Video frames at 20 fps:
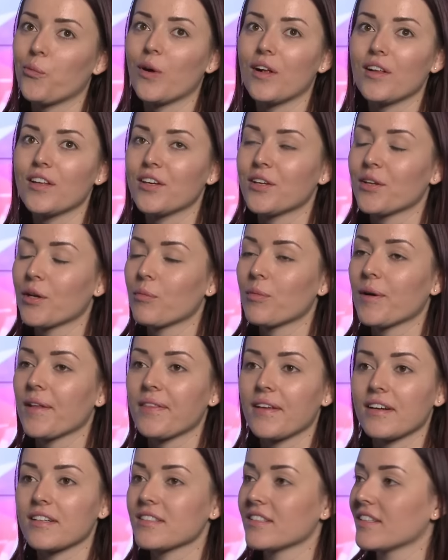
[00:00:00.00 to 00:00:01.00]
Well, you know what,
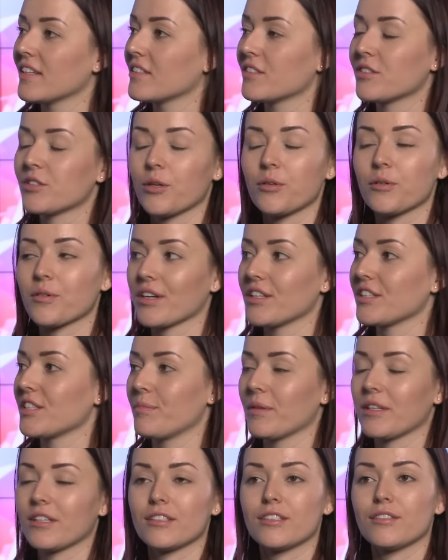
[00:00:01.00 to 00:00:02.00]
it's so crazy
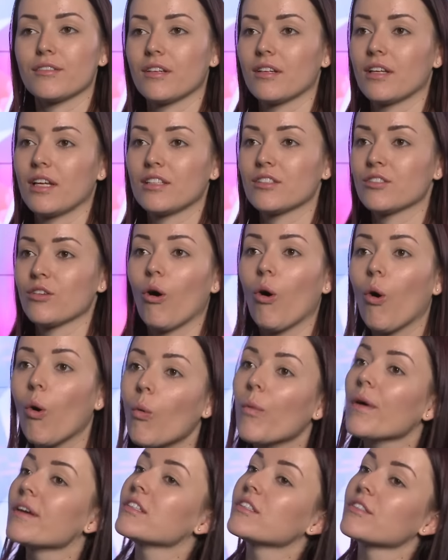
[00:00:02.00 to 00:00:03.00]
because it's
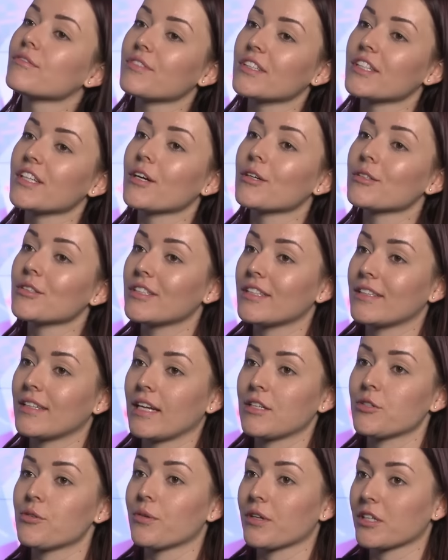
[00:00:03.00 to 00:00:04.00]
always the videos
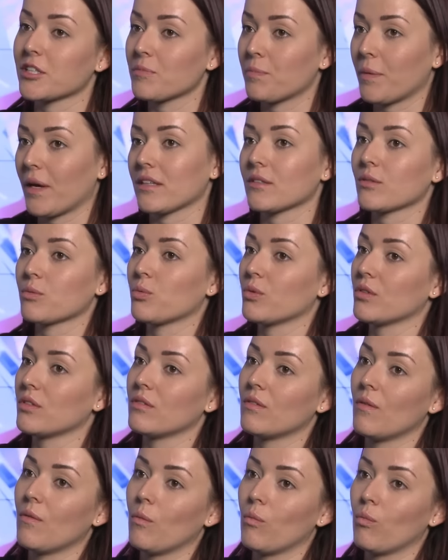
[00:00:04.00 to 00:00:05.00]
that you expect
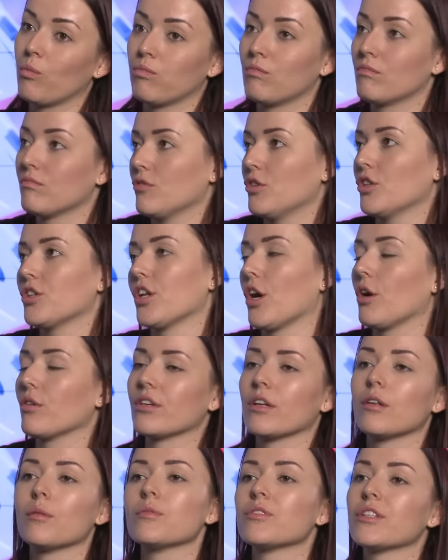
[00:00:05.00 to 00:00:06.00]
will, you know,
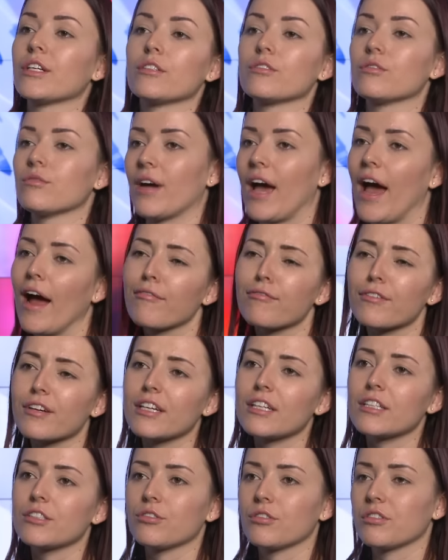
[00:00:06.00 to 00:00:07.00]
they'll do
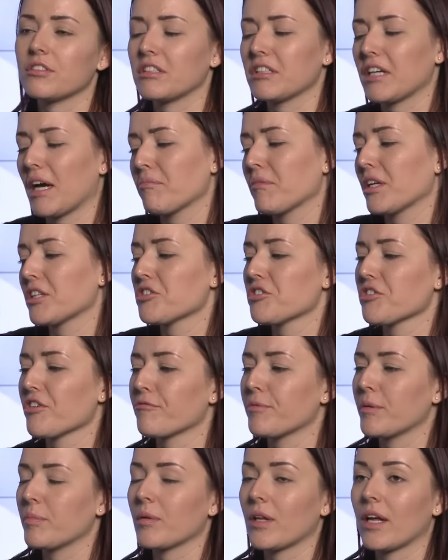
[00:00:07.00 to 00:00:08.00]
average, or you think, I'm not sure
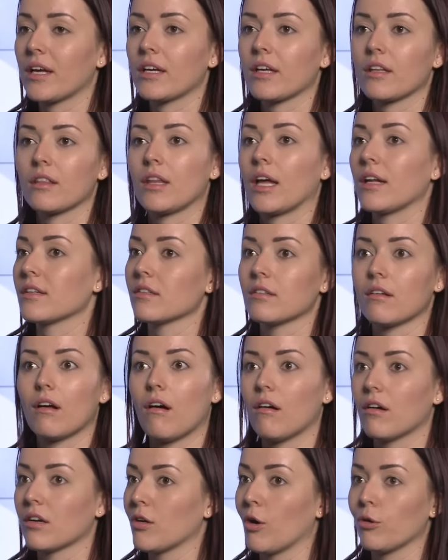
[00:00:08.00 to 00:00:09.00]
if people like it, that
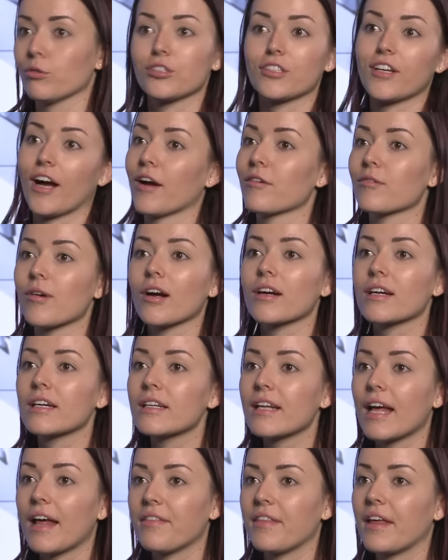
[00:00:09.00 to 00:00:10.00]
go
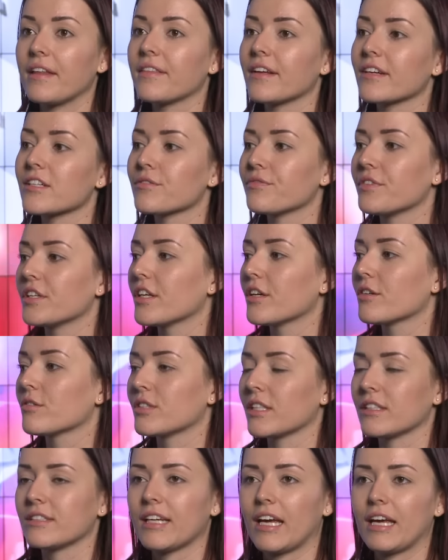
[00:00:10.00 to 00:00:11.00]
skyrocket. And then there's videos
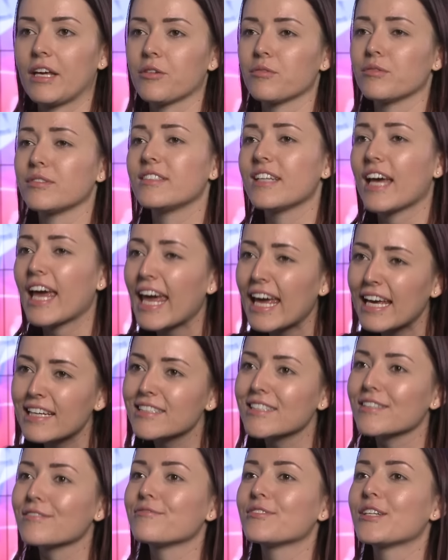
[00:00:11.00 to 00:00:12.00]
that take you
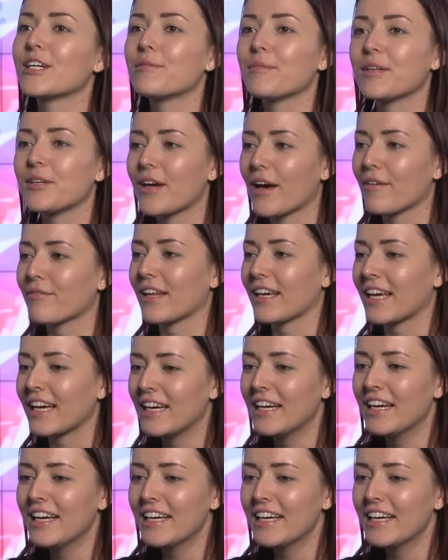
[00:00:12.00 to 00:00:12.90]
days to film and you have like,